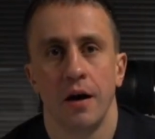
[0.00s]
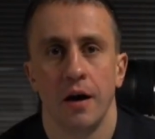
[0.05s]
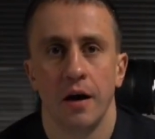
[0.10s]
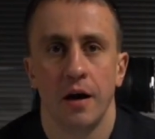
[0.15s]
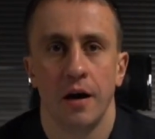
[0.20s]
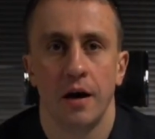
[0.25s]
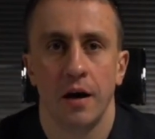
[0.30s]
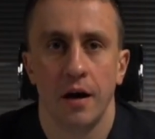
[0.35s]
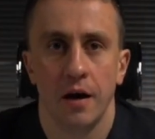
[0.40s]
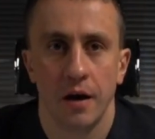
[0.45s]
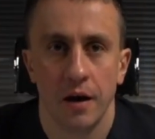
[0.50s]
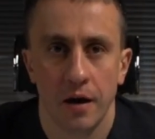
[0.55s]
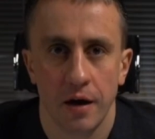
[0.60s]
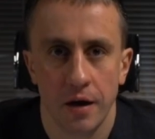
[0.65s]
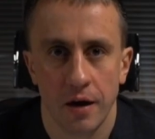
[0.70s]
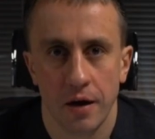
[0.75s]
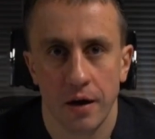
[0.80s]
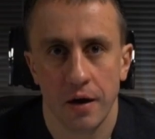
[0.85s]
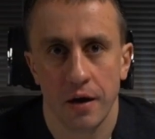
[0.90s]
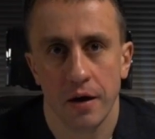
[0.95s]

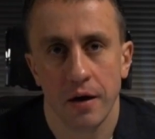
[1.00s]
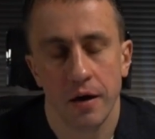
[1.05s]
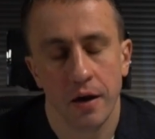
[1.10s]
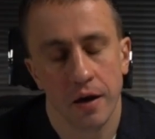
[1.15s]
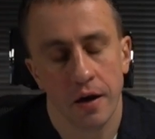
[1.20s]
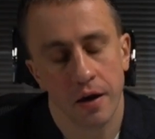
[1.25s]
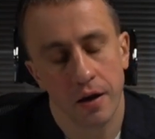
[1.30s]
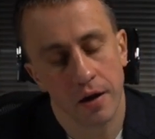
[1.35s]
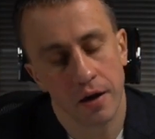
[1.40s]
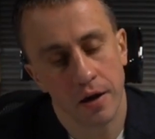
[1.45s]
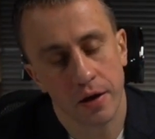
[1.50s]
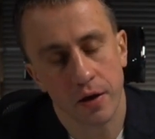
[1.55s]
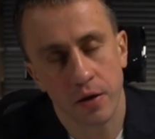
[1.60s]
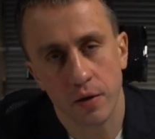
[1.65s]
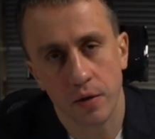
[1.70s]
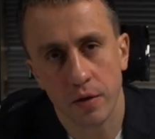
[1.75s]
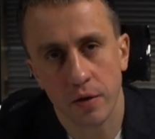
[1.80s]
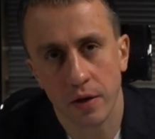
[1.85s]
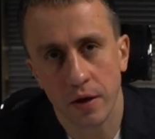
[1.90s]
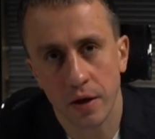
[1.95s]
a
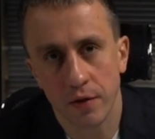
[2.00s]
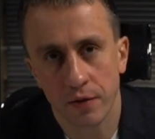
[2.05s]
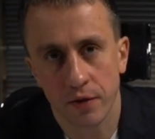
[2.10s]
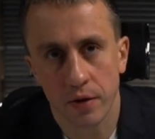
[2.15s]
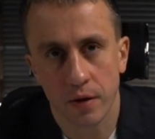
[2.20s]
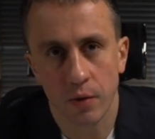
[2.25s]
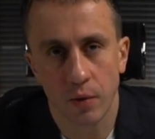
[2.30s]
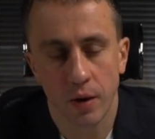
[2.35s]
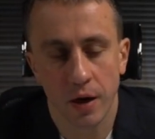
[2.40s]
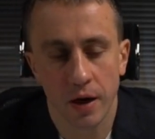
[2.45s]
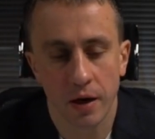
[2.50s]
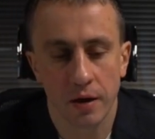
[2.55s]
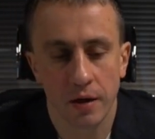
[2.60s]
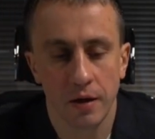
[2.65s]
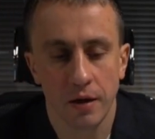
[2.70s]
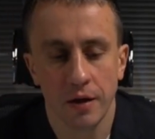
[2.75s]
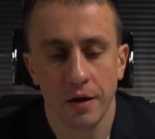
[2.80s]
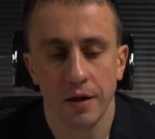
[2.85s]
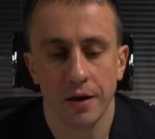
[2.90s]
Q&A for a while,